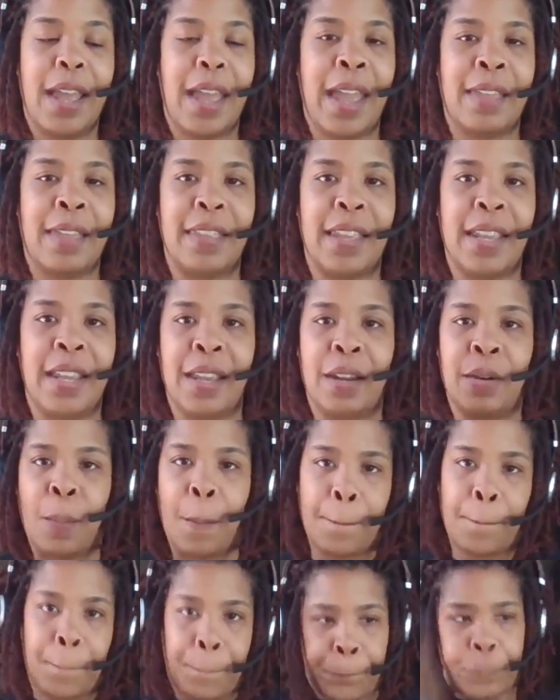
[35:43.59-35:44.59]
and then
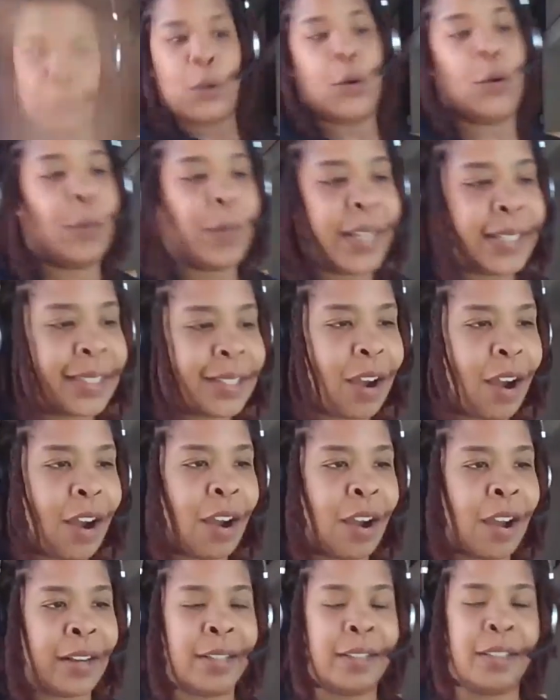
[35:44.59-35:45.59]
boom, he's
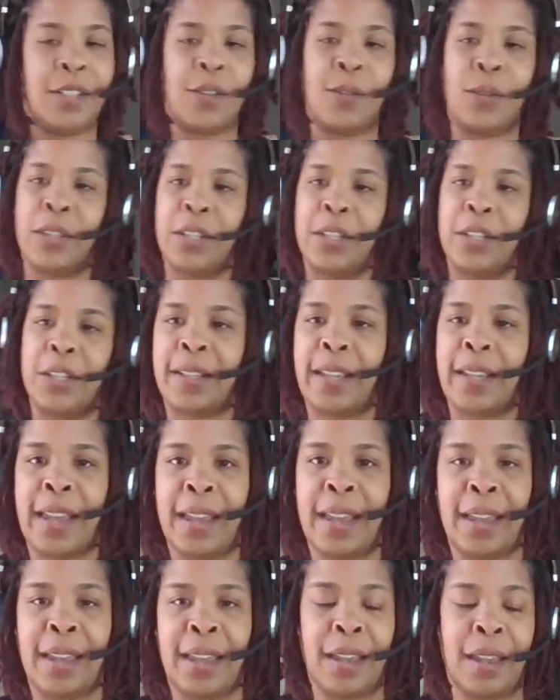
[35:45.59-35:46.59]
gone, and you look,
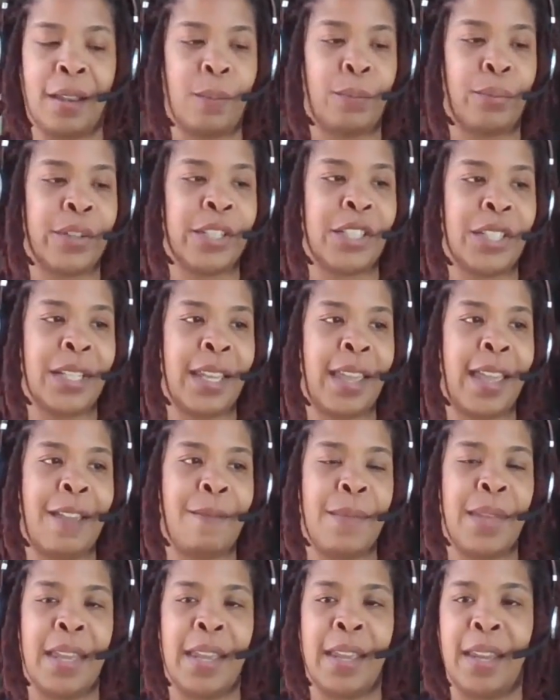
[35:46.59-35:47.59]
and Bridget
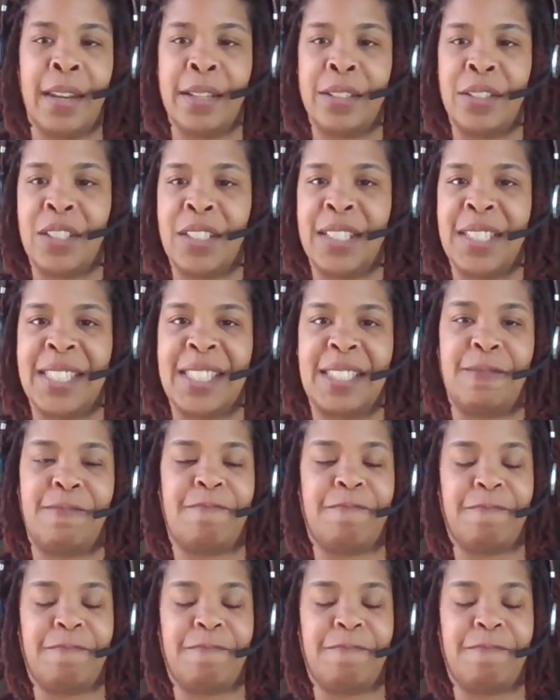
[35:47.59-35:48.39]
came in and just